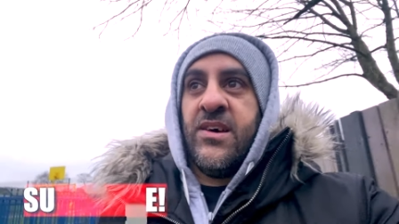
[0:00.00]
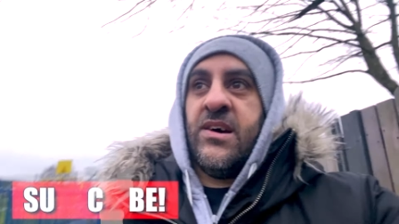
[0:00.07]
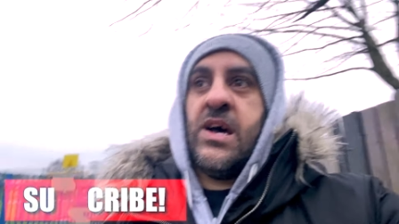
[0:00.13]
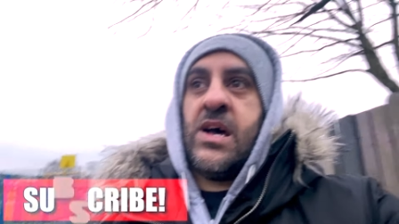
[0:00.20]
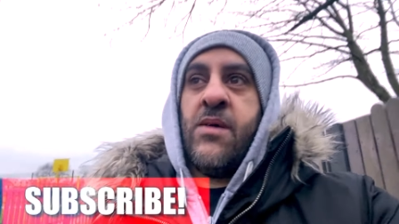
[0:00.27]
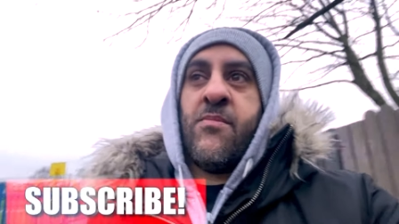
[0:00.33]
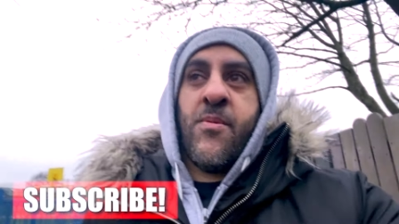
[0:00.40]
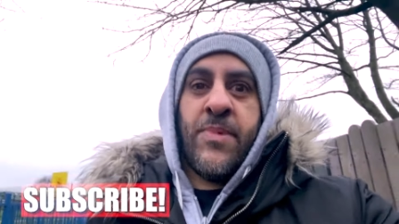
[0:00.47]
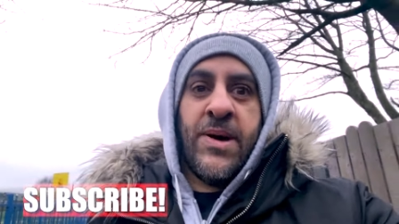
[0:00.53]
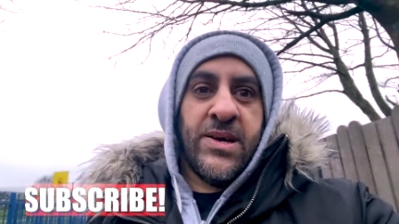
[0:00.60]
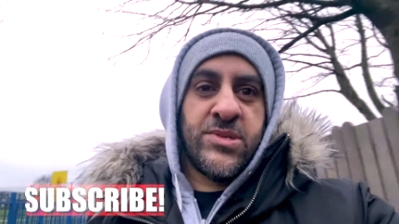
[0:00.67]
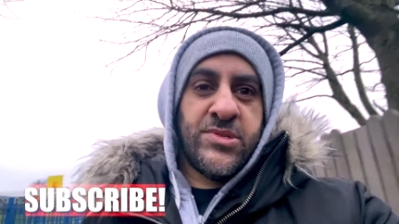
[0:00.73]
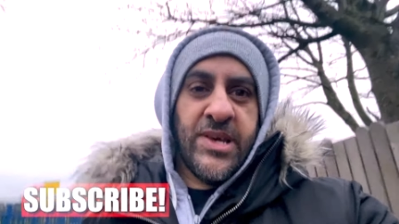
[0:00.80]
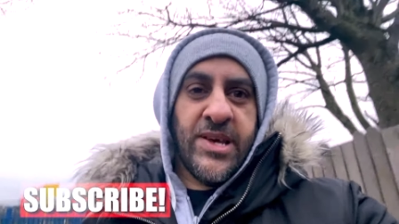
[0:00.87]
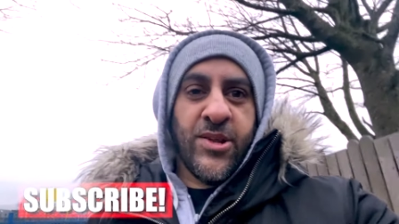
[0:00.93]
I am
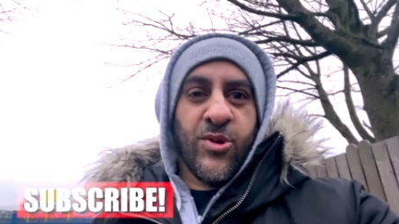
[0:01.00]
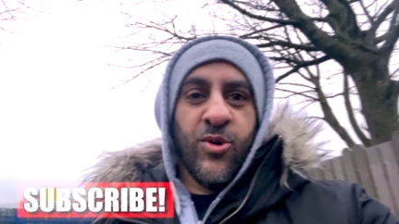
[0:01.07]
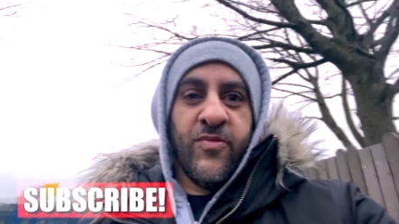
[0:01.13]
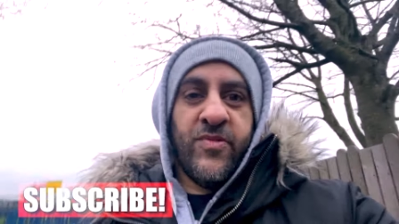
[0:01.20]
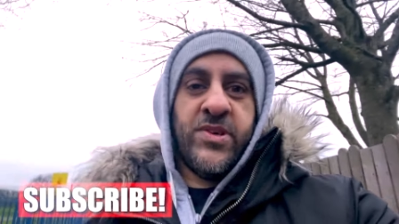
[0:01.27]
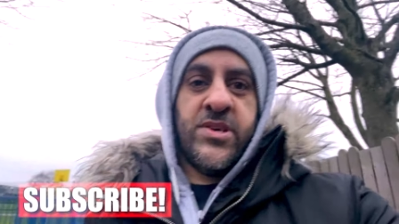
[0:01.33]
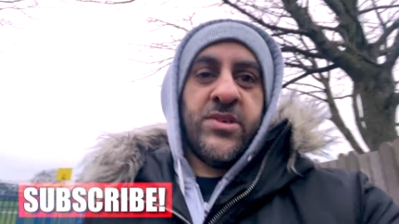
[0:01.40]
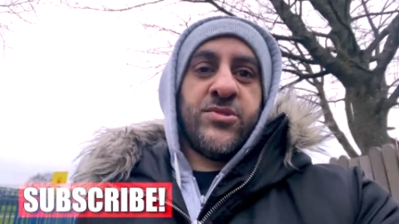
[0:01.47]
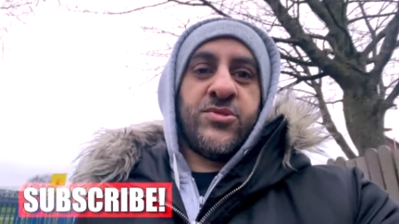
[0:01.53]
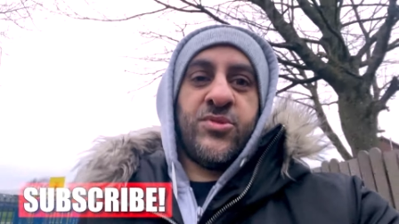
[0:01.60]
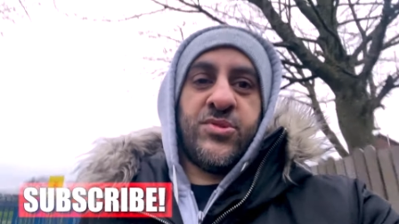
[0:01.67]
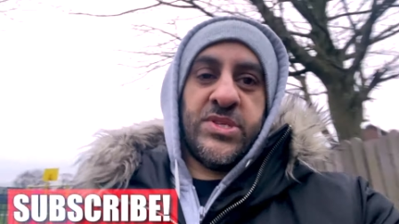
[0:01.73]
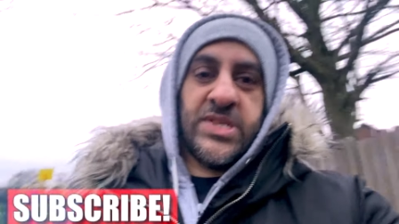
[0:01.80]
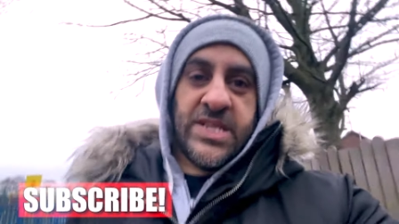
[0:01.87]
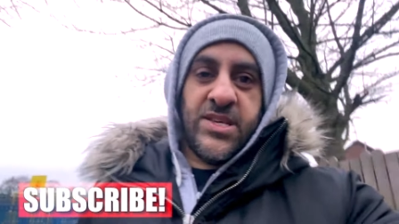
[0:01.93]
about to head over to
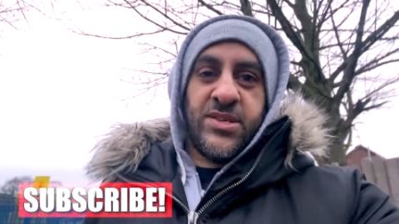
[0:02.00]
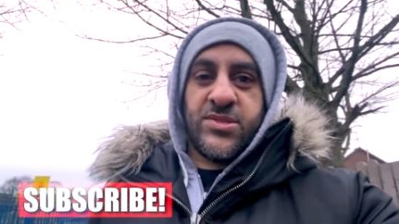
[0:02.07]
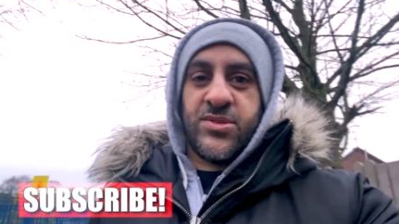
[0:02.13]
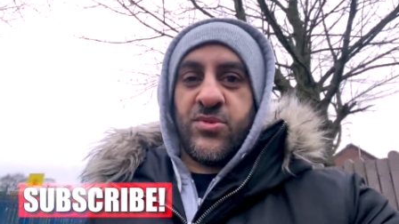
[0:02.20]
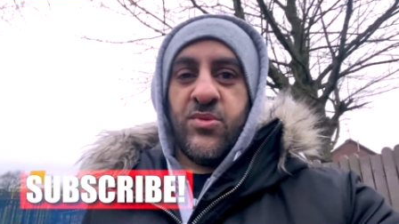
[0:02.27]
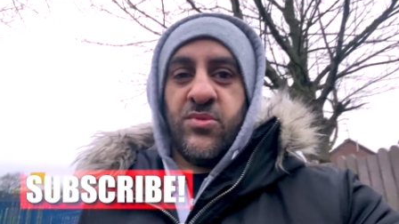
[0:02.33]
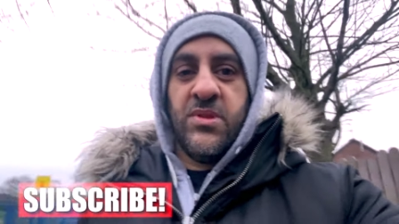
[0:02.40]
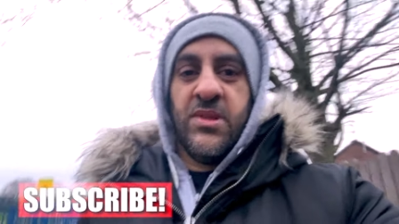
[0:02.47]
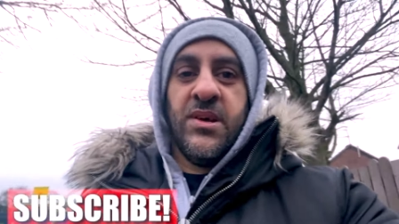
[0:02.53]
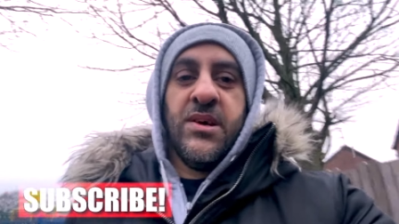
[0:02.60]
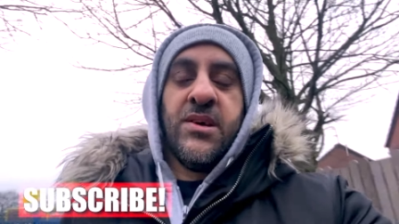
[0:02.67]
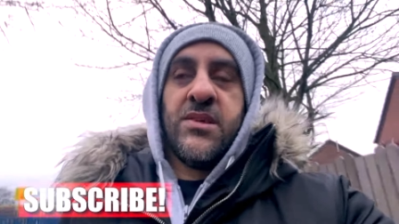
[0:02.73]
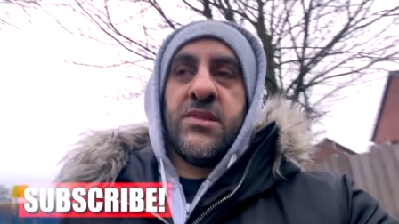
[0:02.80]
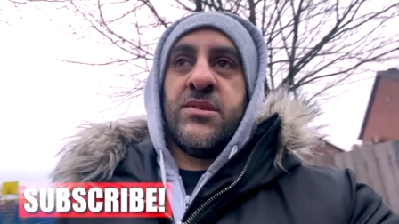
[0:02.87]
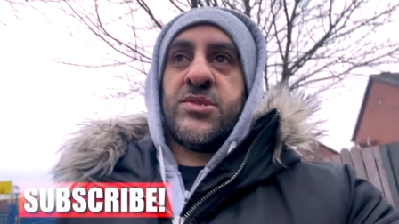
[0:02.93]
Zakei's school
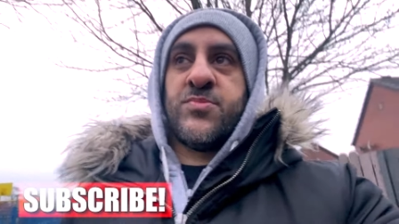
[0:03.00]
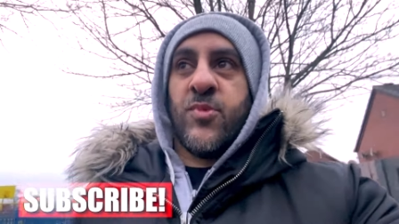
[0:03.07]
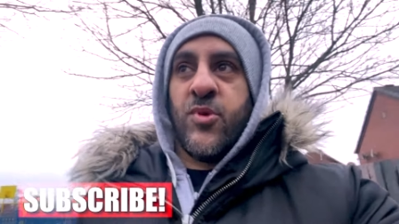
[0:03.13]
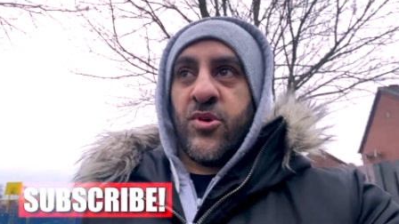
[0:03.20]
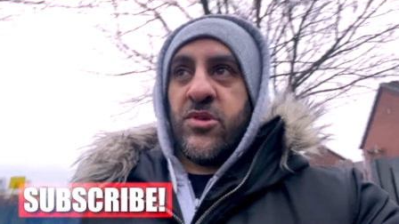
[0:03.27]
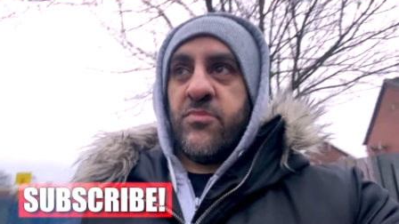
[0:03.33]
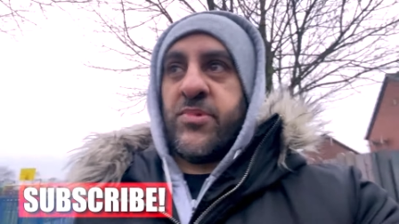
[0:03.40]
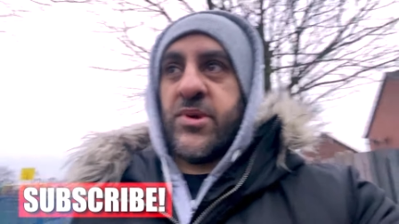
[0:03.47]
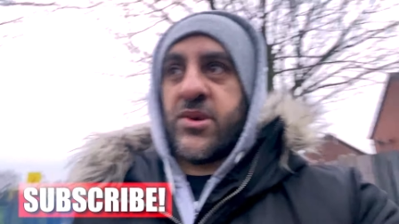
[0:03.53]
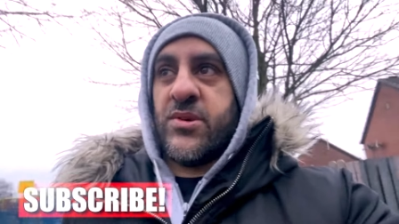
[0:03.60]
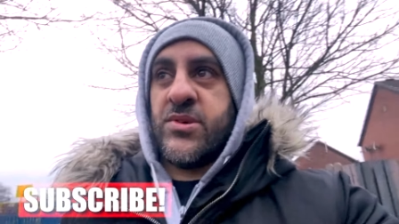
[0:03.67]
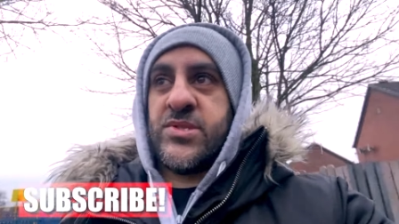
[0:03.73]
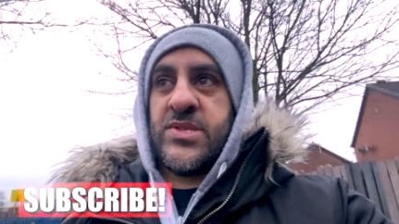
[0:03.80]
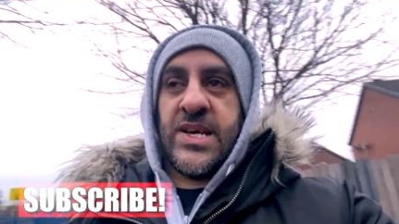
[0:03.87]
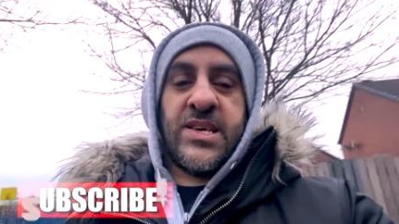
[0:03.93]
this morning
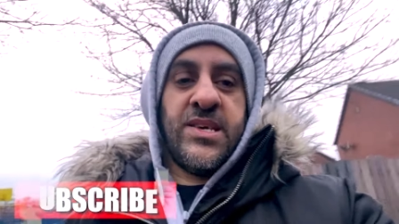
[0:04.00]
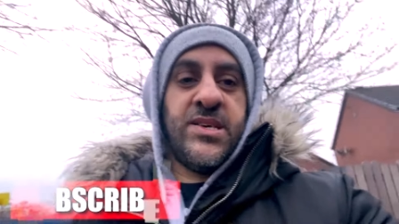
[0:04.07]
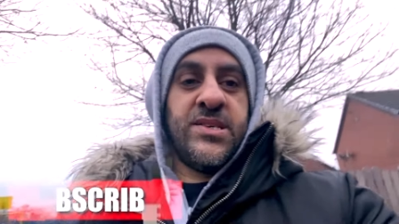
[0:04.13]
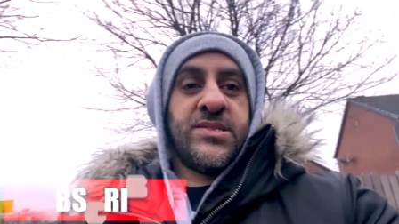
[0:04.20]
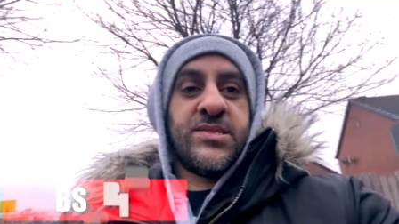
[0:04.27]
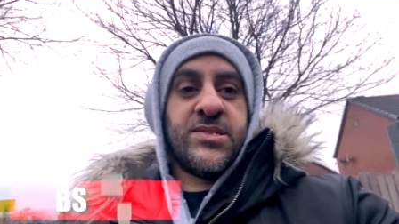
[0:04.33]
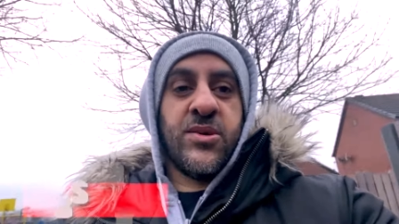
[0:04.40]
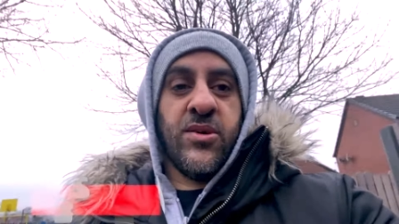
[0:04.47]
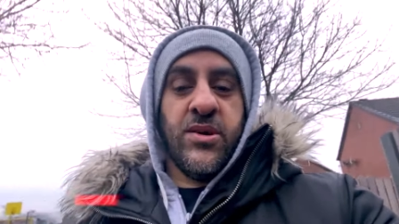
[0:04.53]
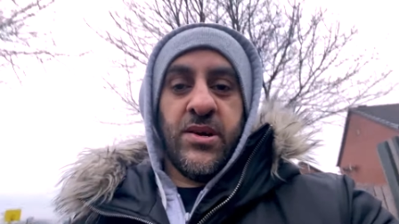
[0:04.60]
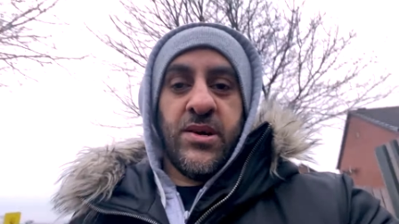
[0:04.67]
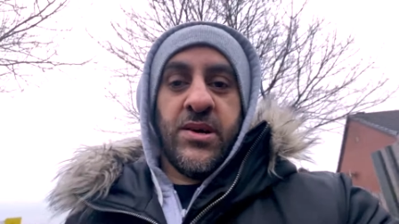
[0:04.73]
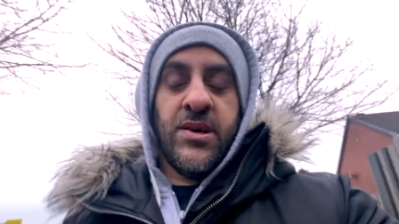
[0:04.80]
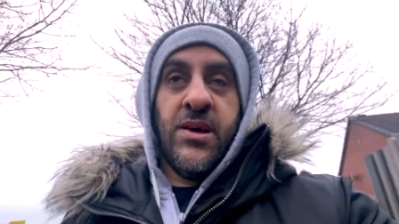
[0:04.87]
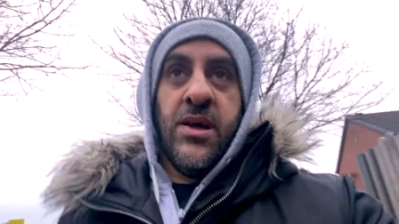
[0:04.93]
because Zakei's got
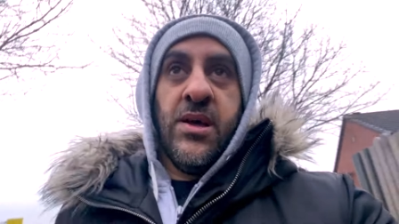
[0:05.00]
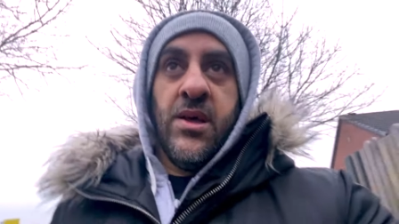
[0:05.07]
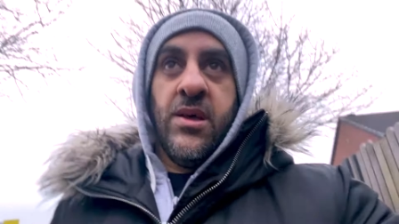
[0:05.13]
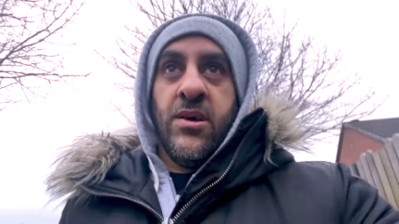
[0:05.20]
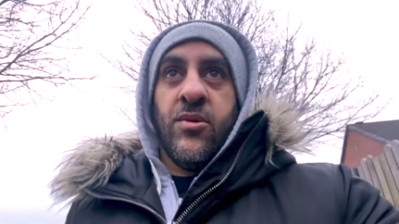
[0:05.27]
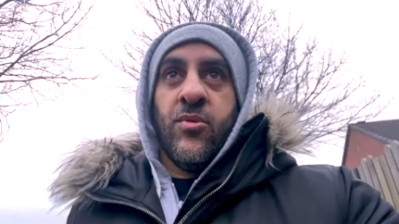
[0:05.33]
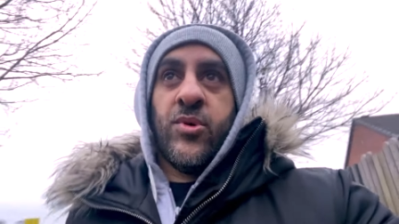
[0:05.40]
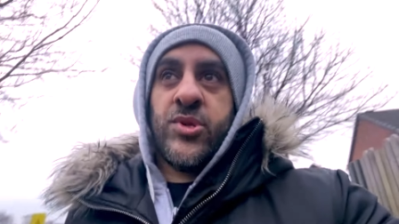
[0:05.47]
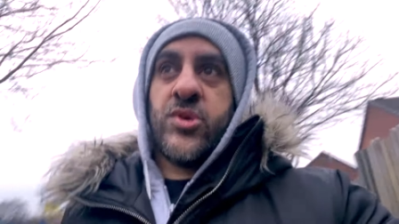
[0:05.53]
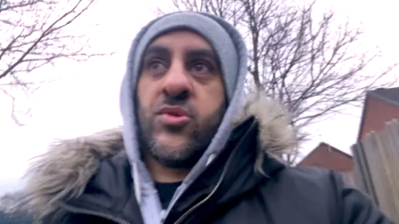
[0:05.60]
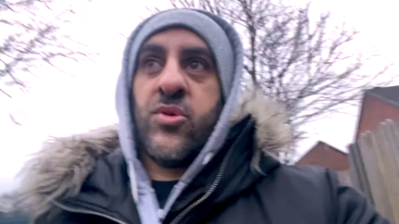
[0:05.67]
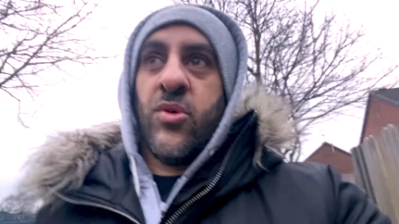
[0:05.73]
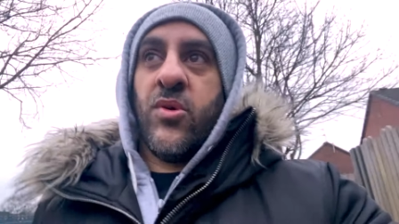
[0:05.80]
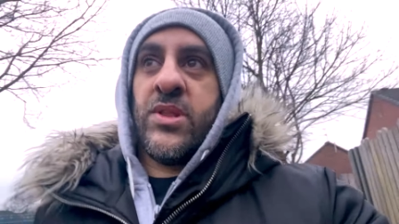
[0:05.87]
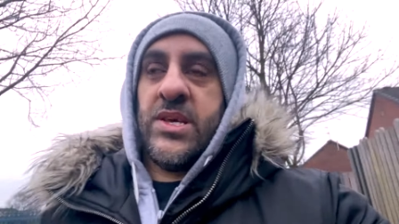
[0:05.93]
a, what do you
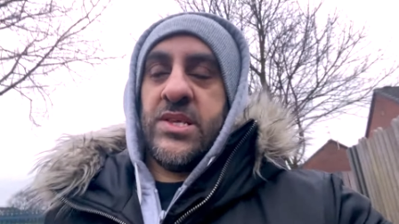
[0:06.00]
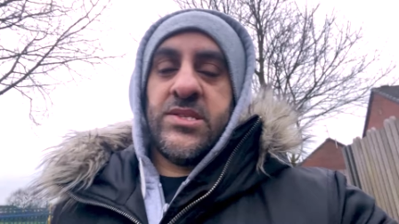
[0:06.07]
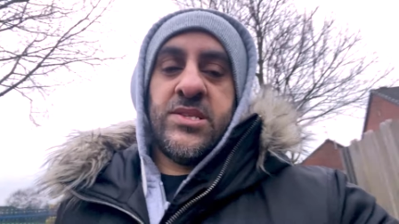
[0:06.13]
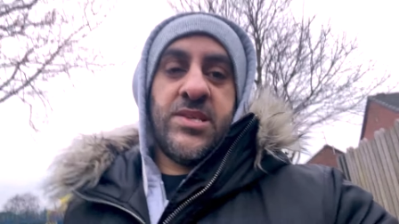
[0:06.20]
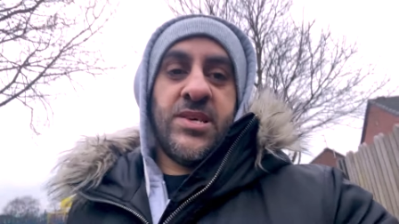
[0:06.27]
call it,